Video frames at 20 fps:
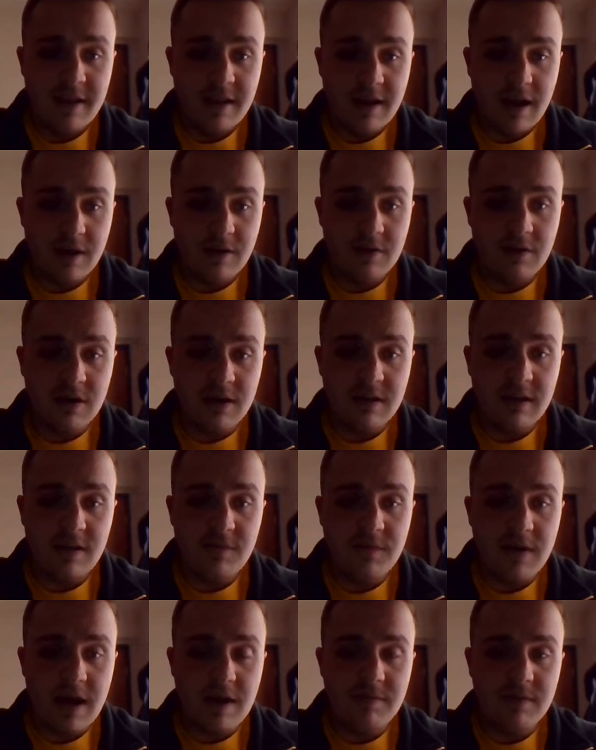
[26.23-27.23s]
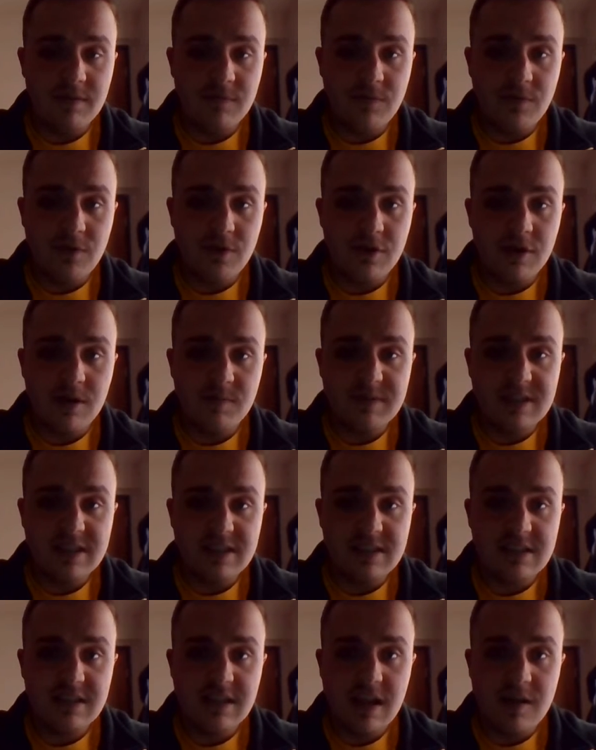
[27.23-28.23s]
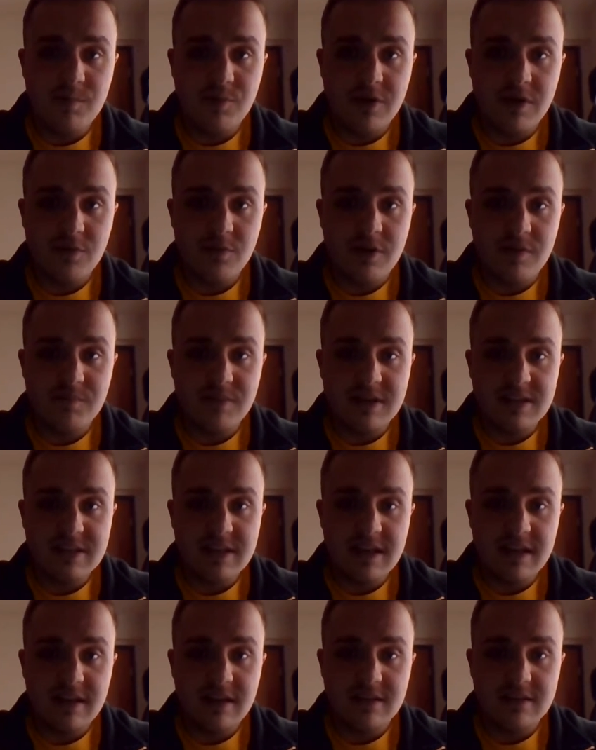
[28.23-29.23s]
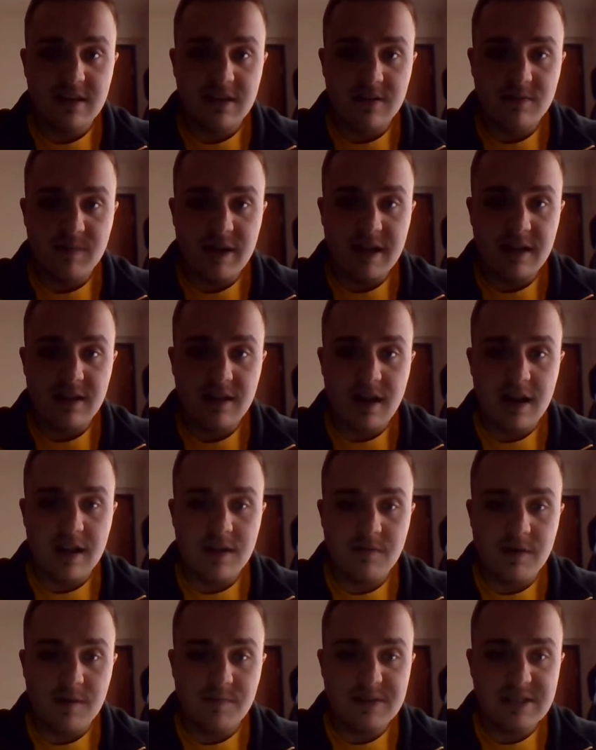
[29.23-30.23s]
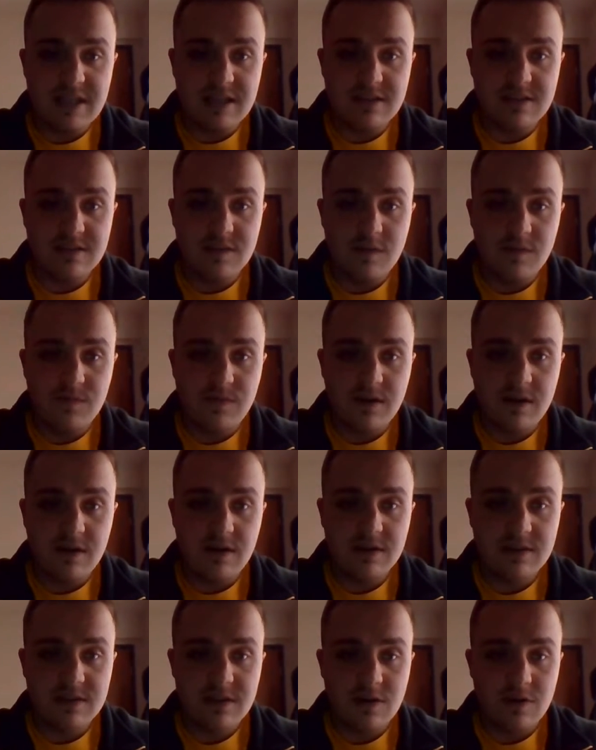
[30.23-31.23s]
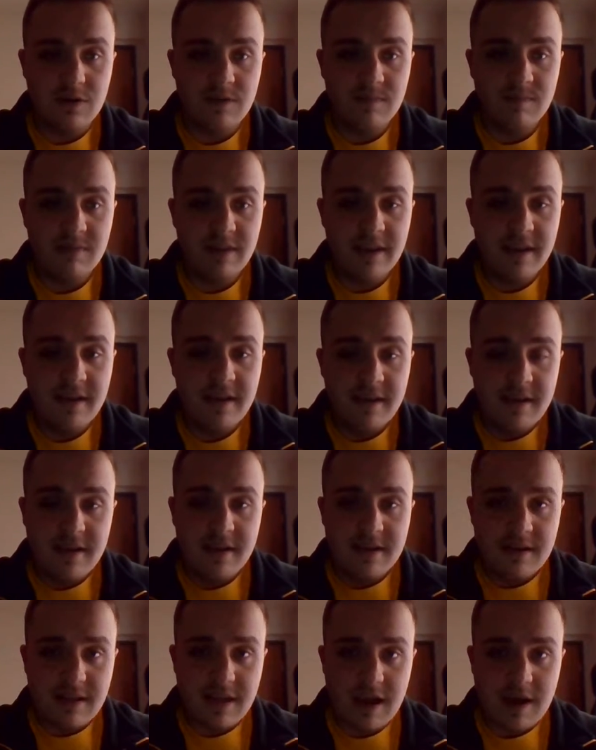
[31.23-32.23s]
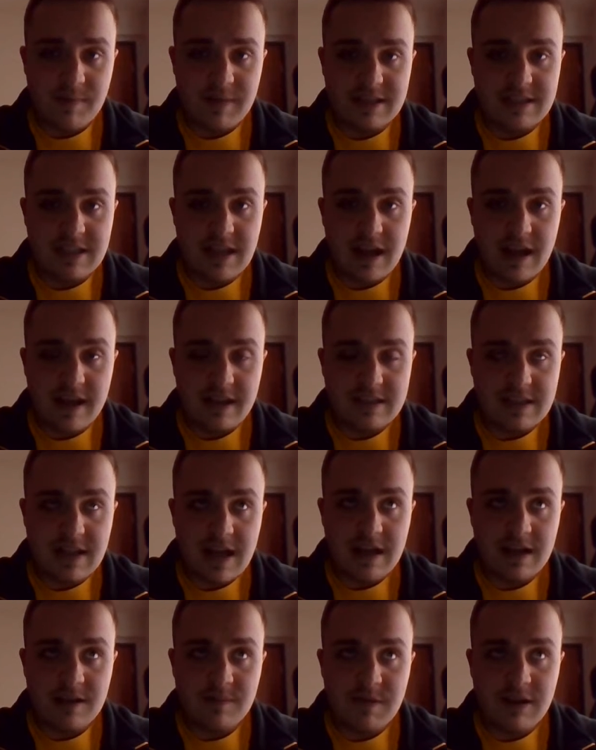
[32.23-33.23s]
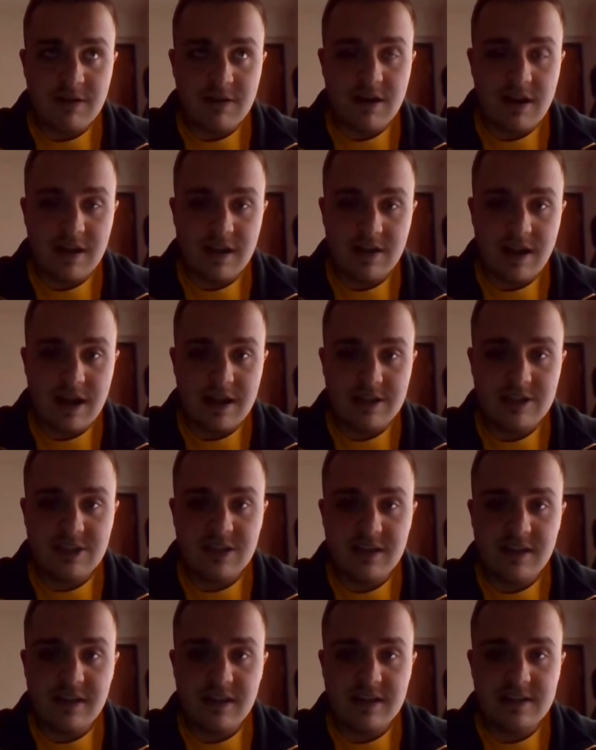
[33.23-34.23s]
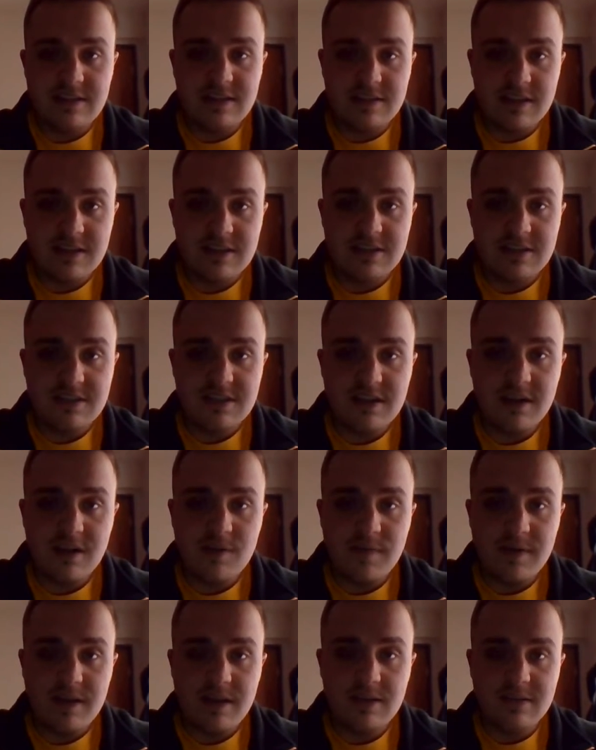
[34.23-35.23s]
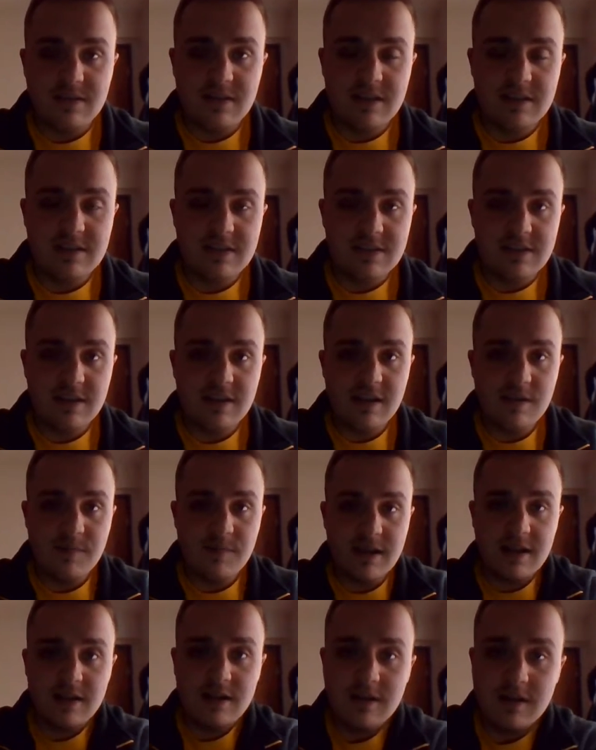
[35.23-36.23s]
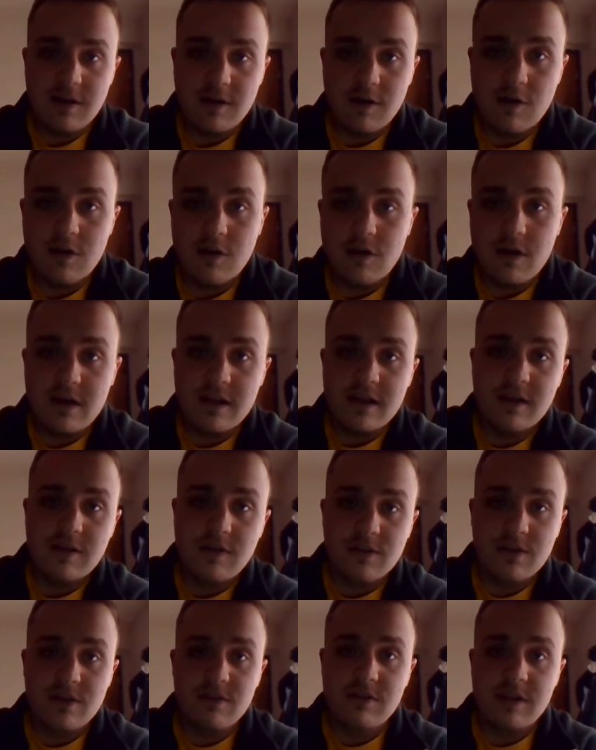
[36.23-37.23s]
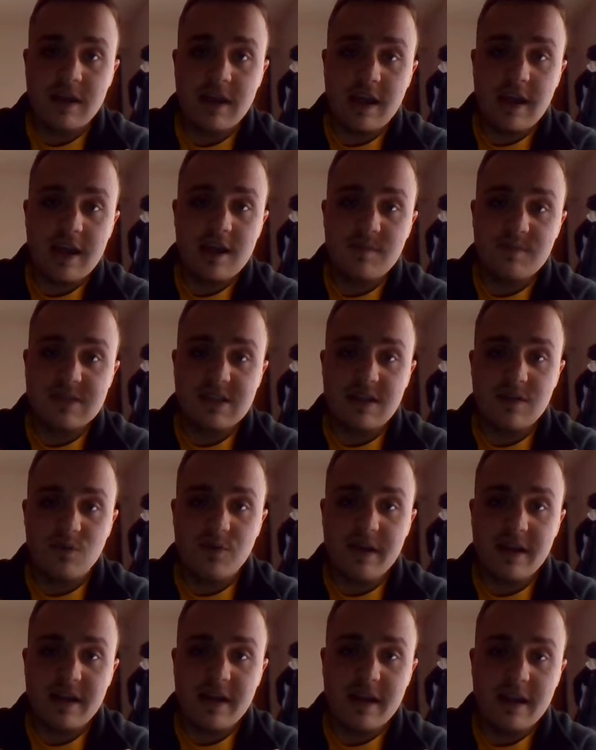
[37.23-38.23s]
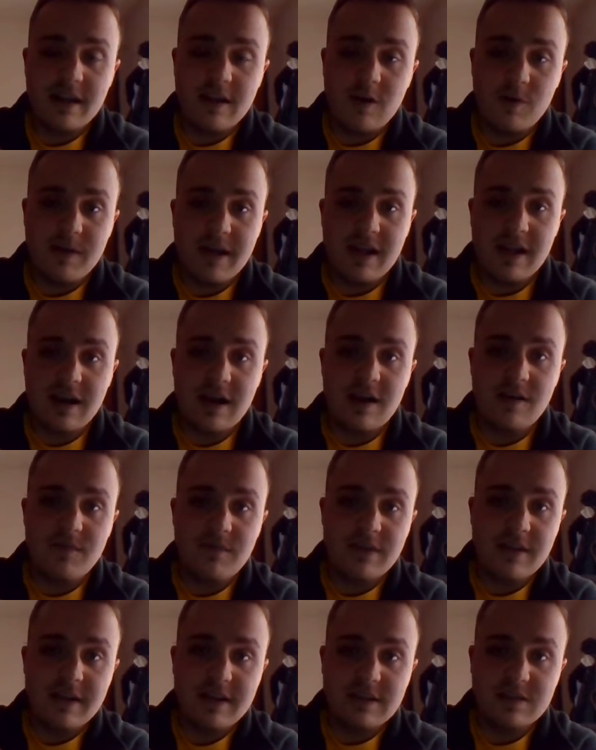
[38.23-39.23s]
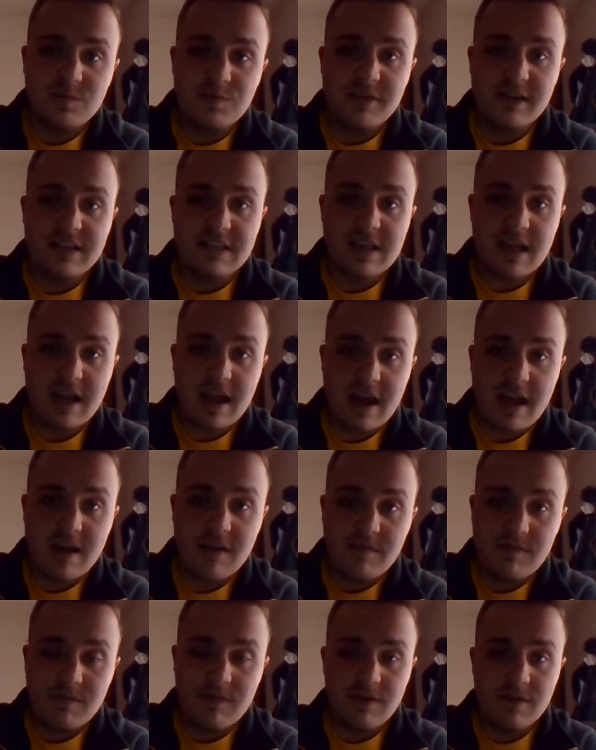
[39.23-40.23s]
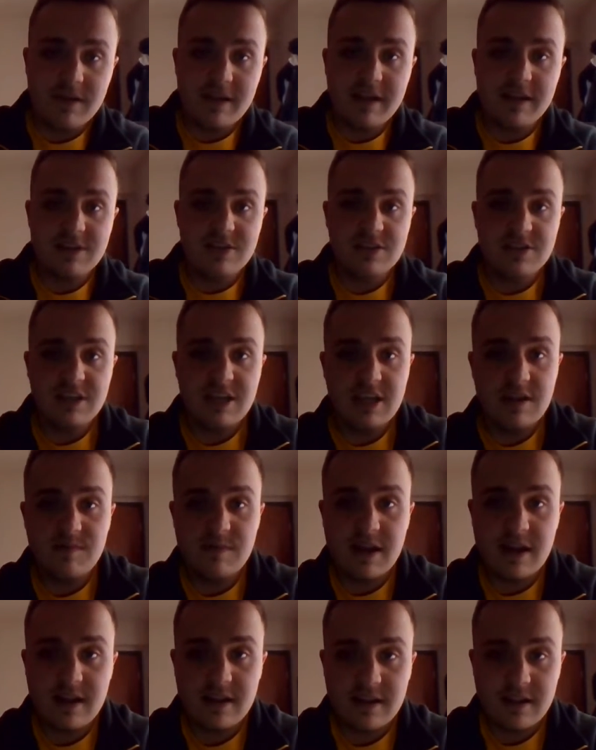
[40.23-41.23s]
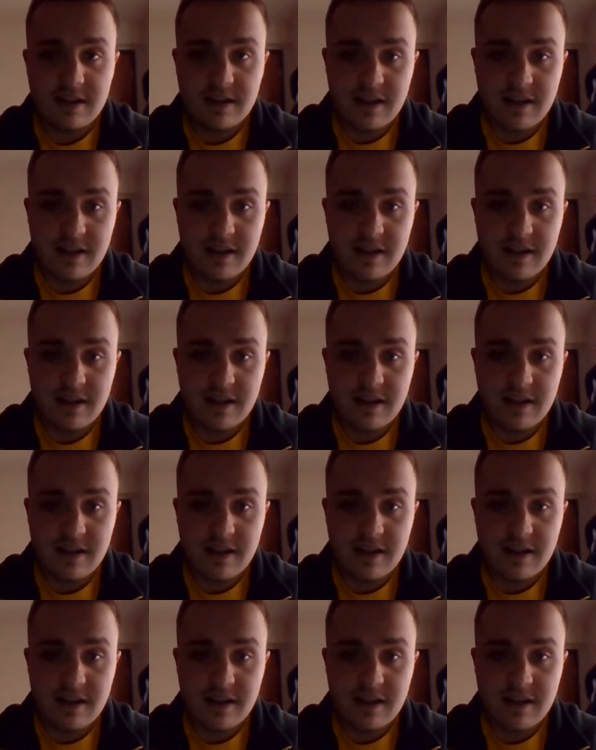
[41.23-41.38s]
I'm currently 5-4. I'm 69.1%. There's been a lot of upsets so far. So, yep, it's not gonna be chronologically necessary, but I'm gonna go through the games and how many confidence points I have for each team that